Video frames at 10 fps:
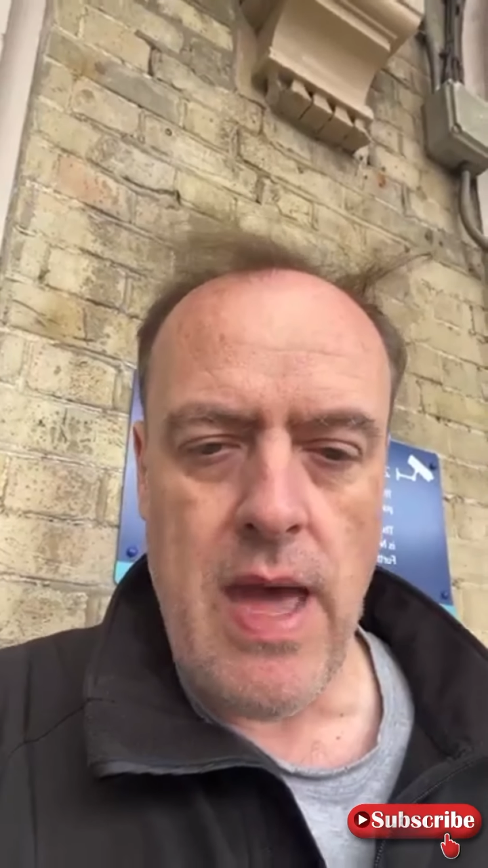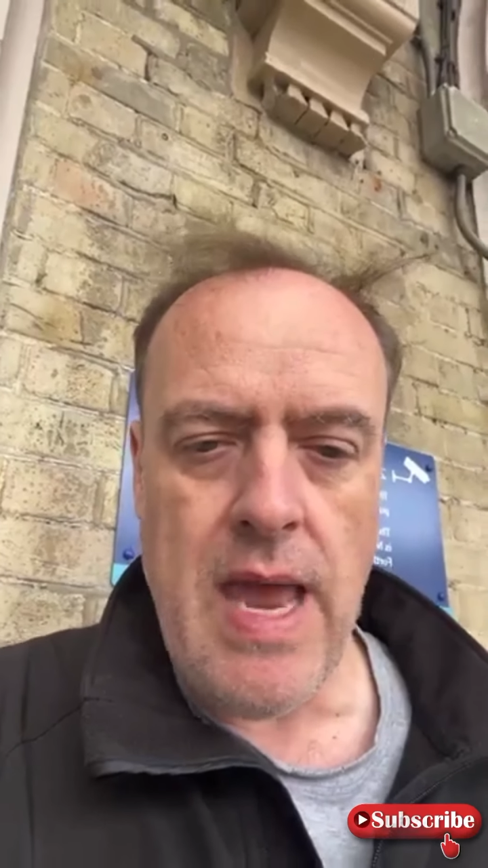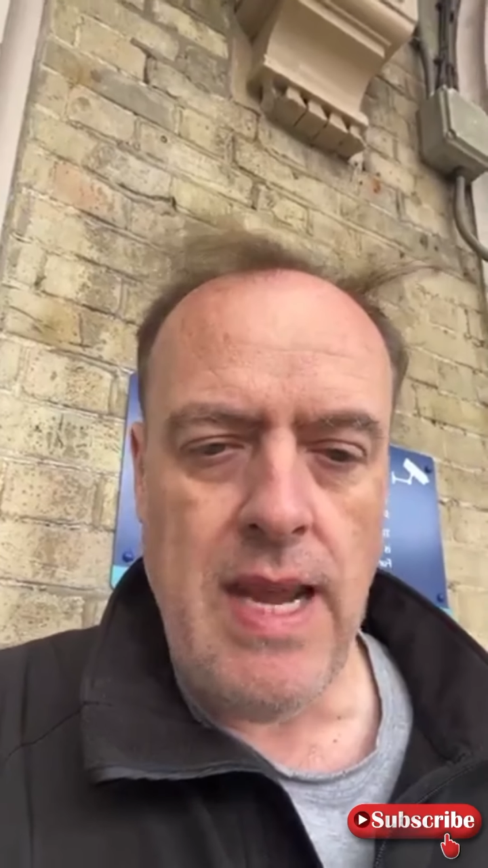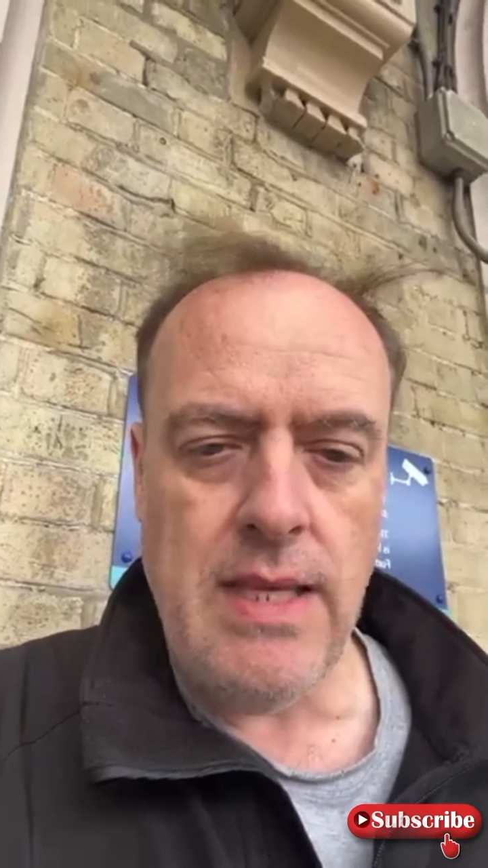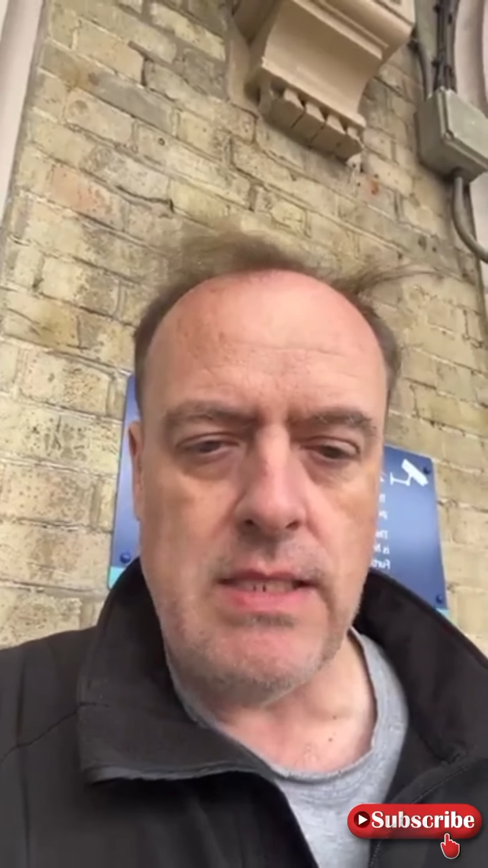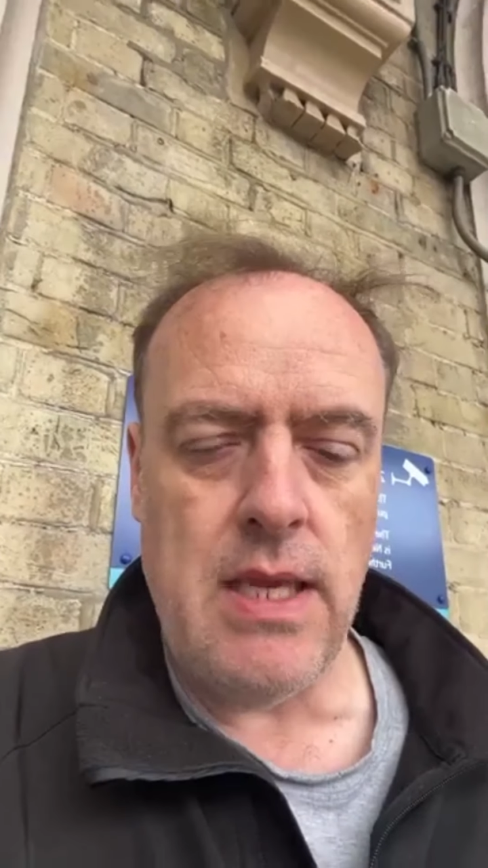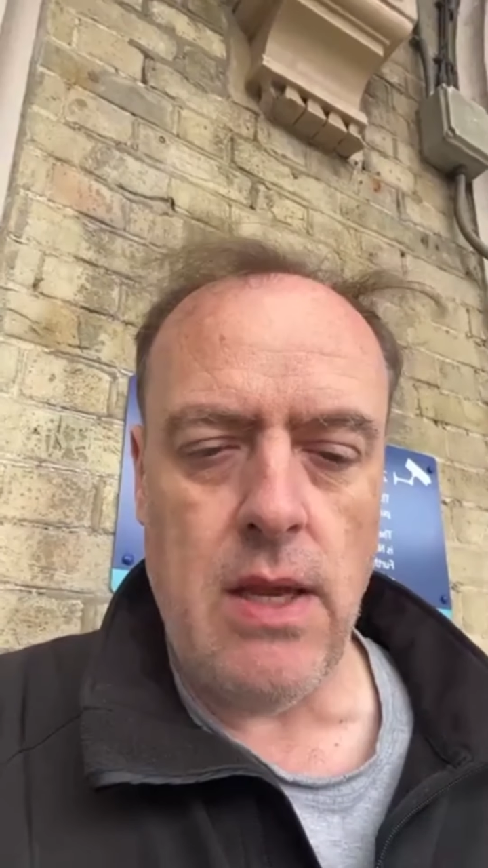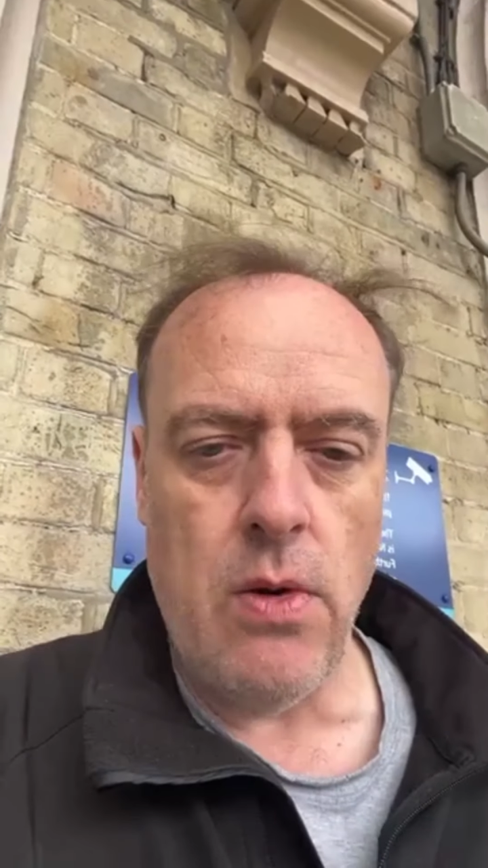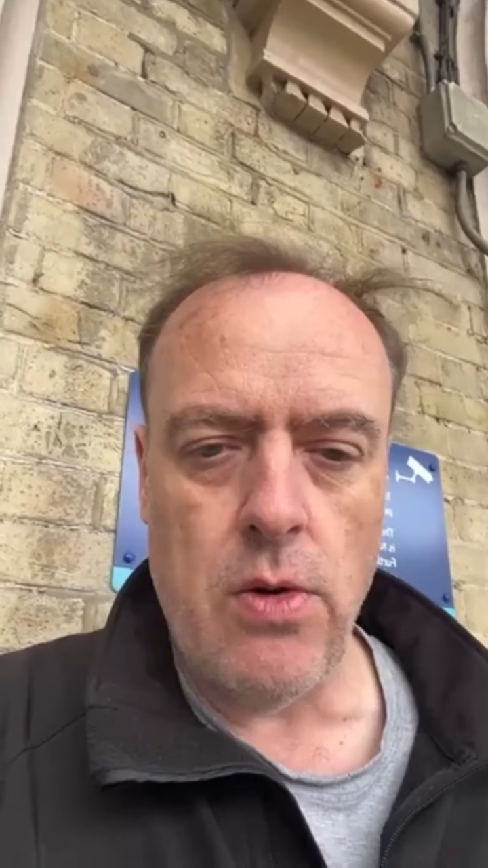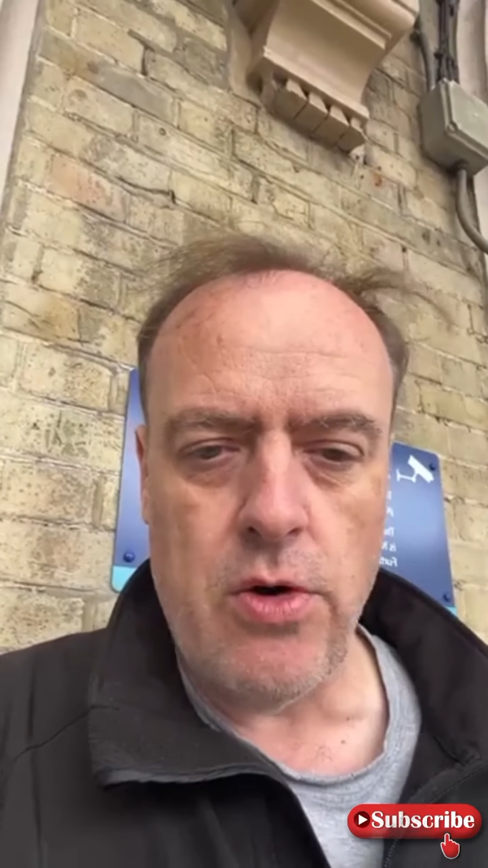any single